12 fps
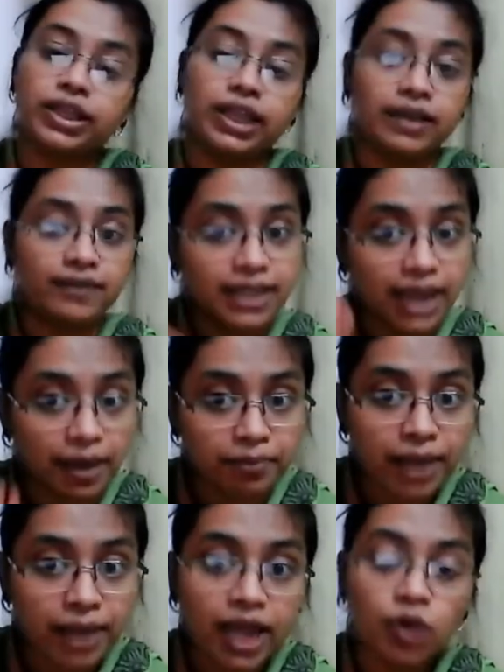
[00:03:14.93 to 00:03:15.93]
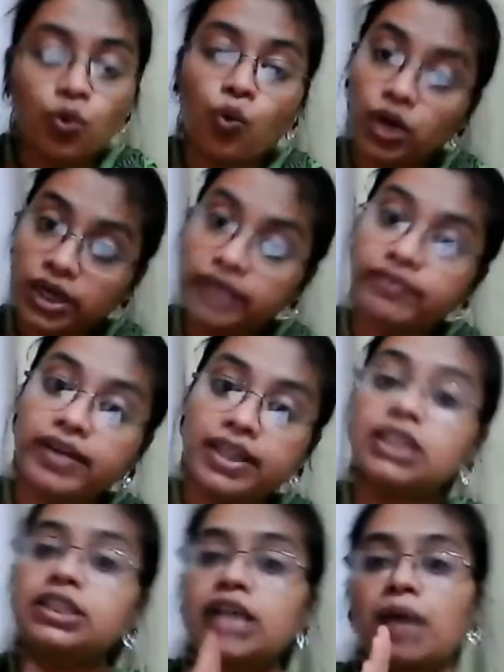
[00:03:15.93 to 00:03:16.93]
They will come back only
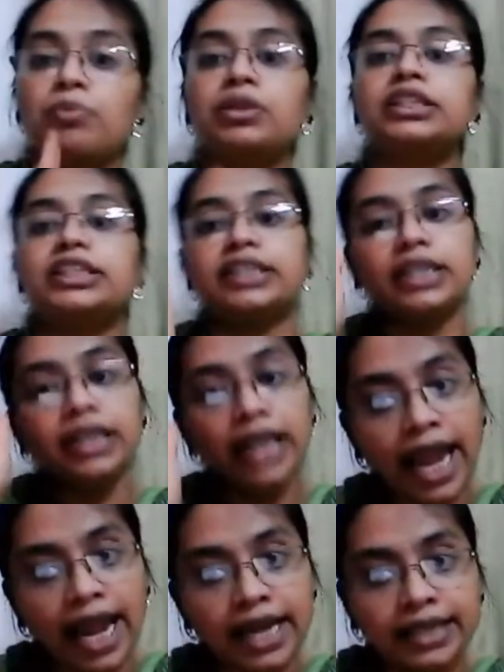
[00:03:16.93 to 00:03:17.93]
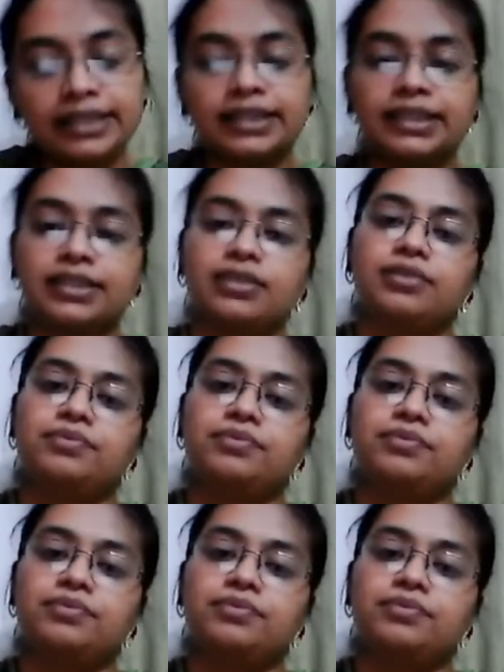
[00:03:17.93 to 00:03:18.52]
when the summer season ends.